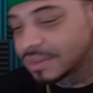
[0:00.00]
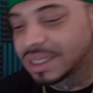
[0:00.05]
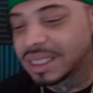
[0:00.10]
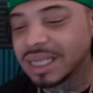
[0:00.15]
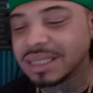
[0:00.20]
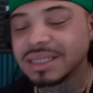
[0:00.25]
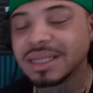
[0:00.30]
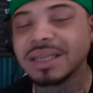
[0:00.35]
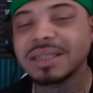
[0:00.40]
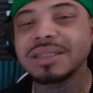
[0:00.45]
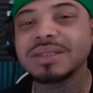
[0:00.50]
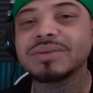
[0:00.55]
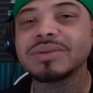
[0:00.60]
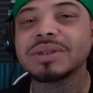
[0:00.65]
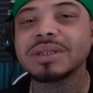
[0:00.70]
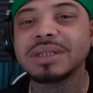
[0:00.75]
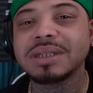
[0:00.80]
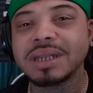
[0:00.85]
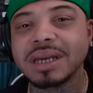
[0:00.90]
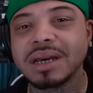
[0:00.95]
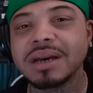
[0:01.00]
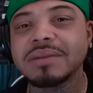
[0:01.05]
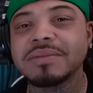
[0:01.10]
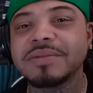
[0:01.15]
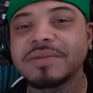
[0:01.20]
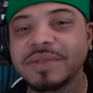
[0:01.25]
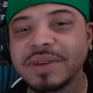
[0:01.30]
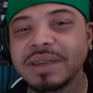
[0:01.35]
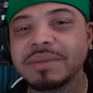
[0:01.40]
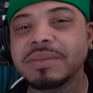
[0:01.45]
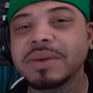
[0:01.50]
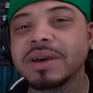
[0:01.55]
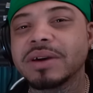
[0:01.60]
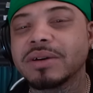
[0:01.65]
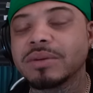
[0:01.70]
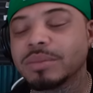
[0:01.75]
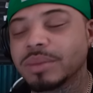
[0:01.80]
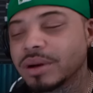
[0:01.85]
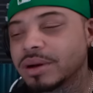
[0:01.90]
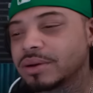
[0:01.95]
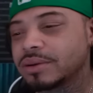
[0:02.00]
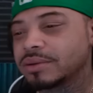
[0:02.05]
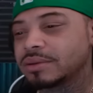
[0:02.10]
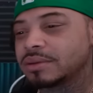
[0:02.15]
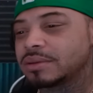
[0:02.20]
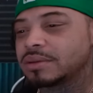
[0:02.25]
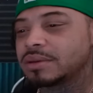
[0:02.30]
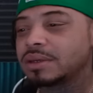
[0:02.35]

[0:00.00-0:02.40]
That's because you a dumb female, bro.